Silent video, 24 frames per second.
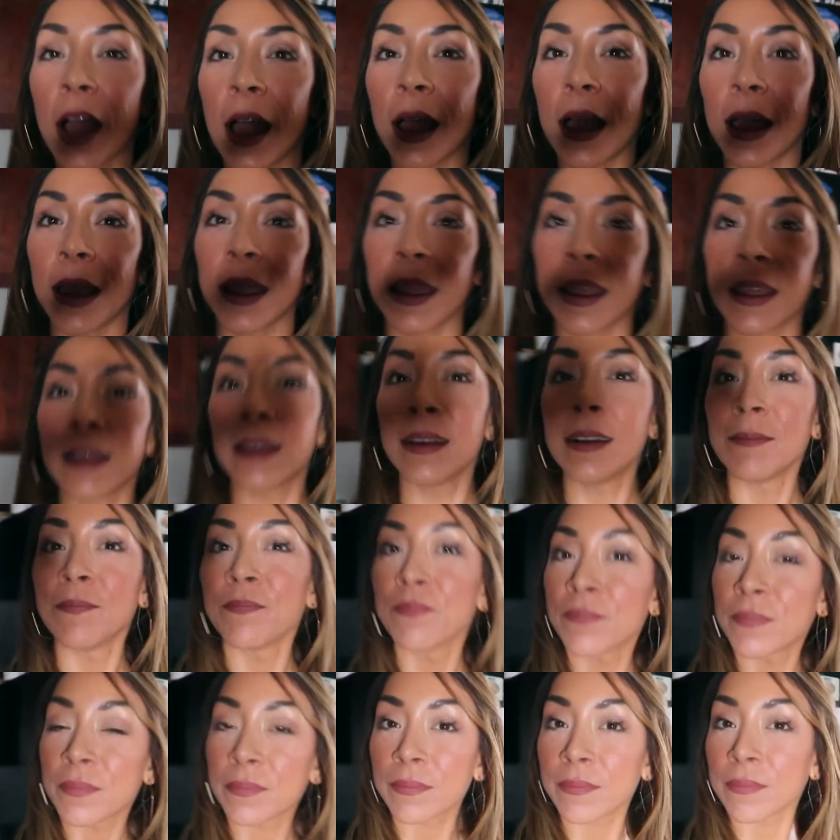I,
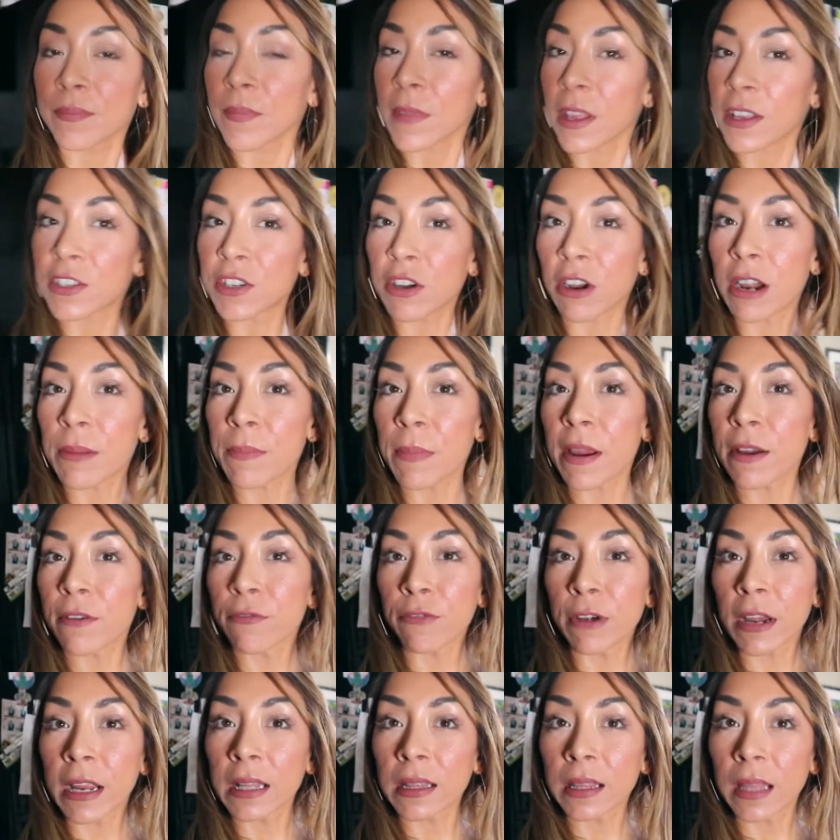sorry, my
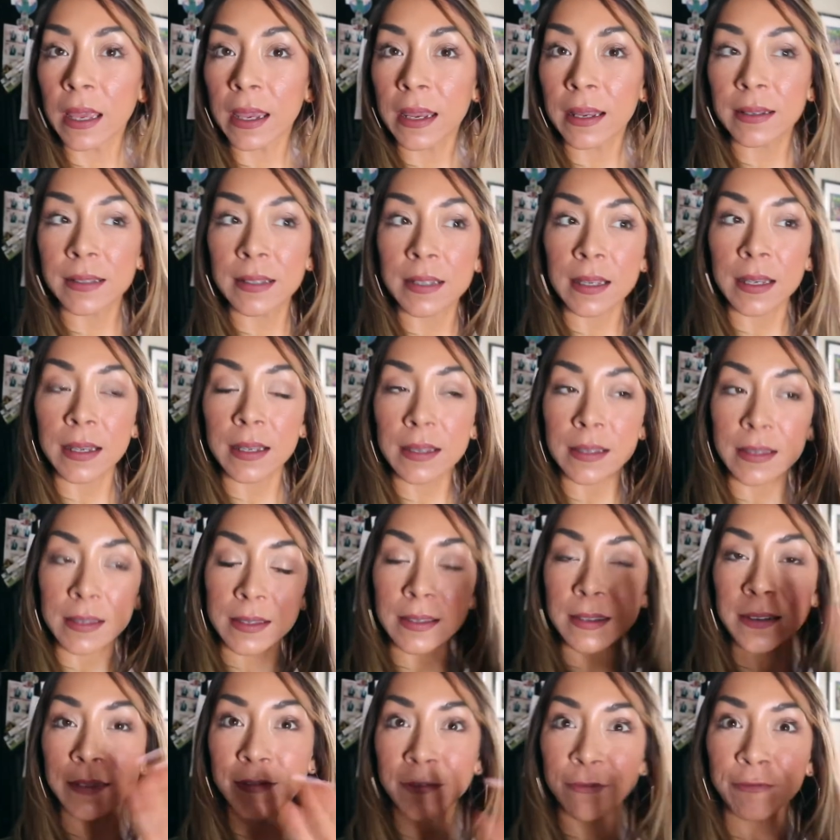ring light
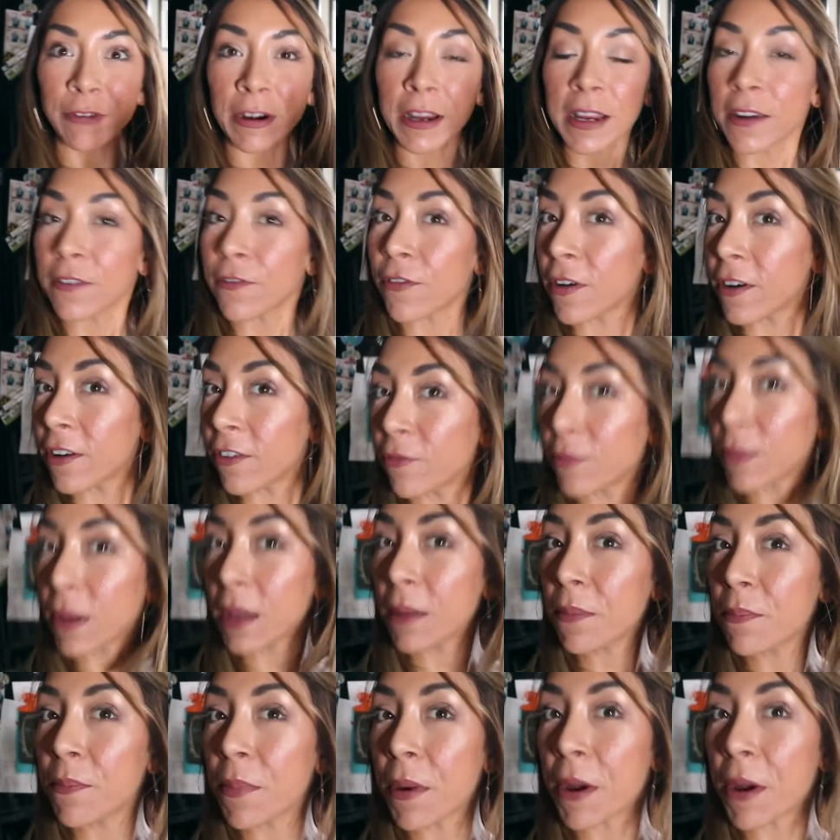is right in front of me,